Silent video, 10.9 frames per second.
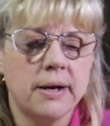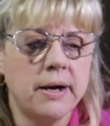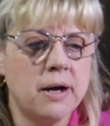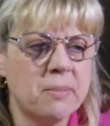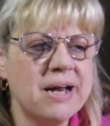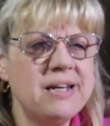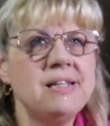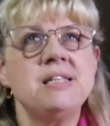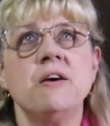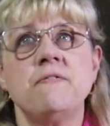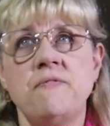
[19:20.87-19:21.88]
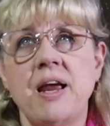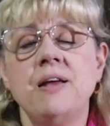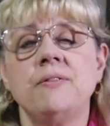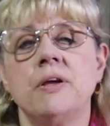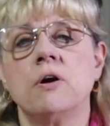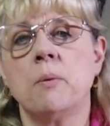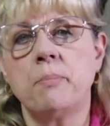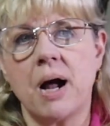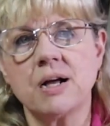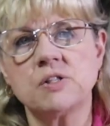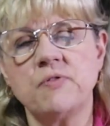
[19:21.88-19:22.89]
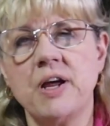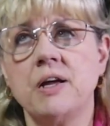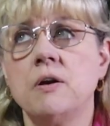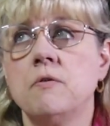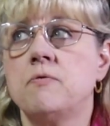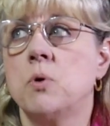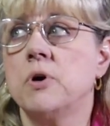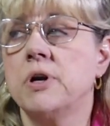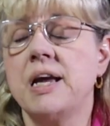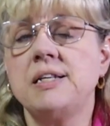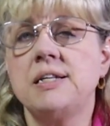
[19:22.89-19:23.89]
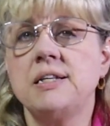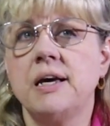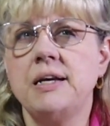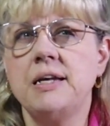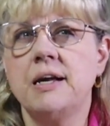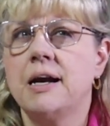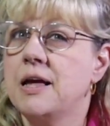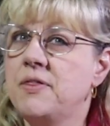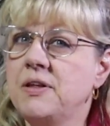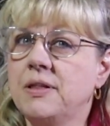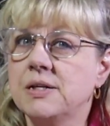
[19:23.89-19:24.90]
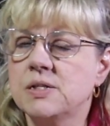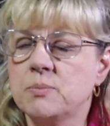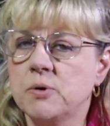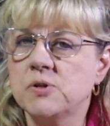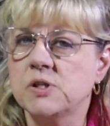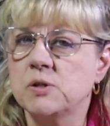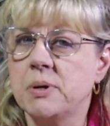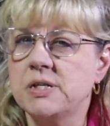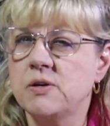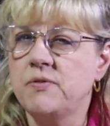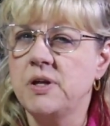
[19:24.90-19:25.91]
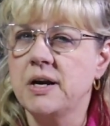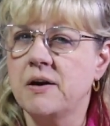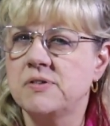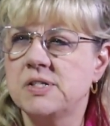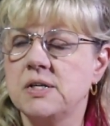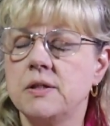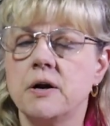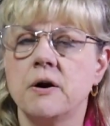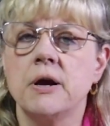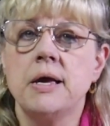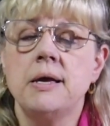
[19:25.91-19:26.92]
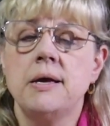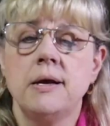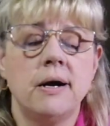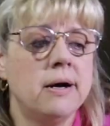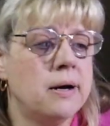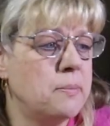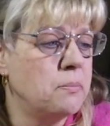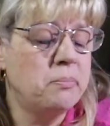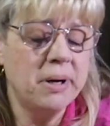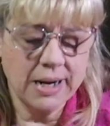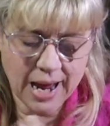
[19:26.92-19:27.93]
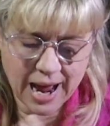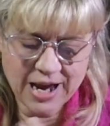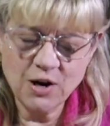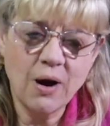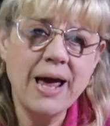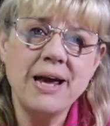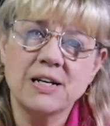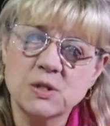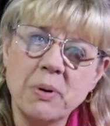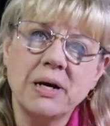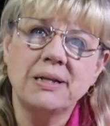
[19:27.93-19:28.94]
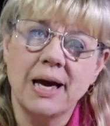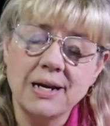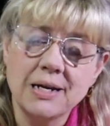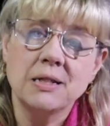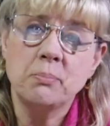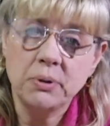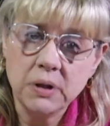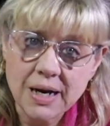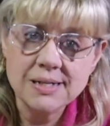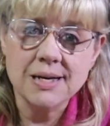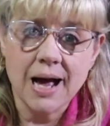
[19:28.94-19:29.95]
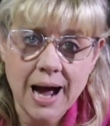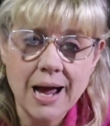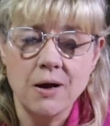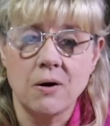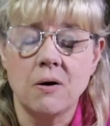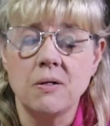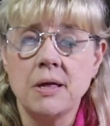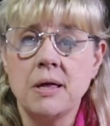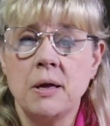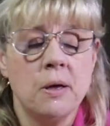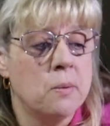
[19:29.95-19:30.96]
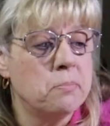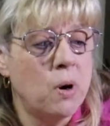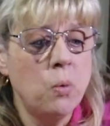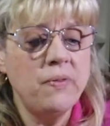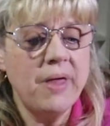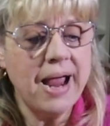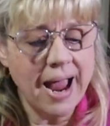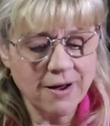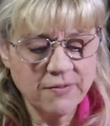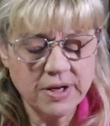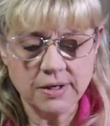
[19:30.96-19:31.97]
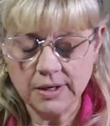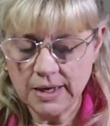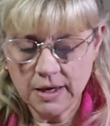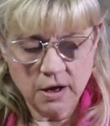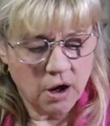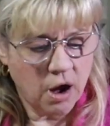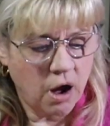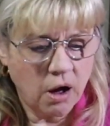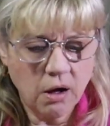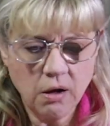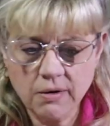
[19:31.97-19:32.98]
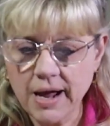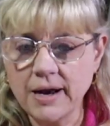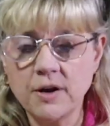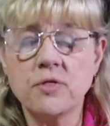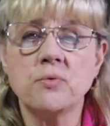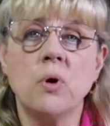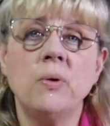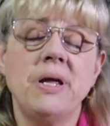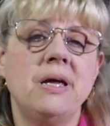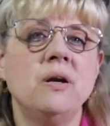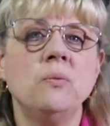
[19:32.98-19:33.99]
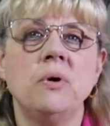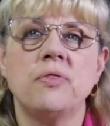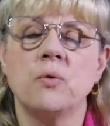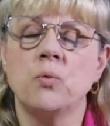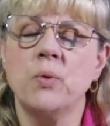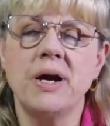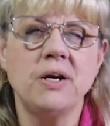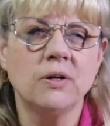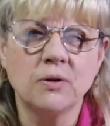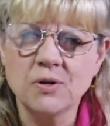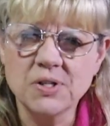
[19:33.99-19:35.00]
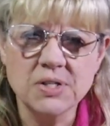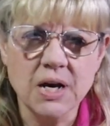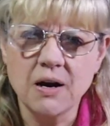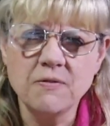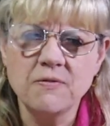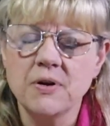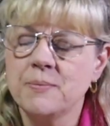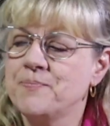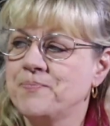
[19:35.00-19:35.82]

I did see a fan there, a box fan for $19.99. I think that's the most expensive thing I've seen there. But I expect that in the plus aisle. But when they have it all kind of thrown in with the regular stuff,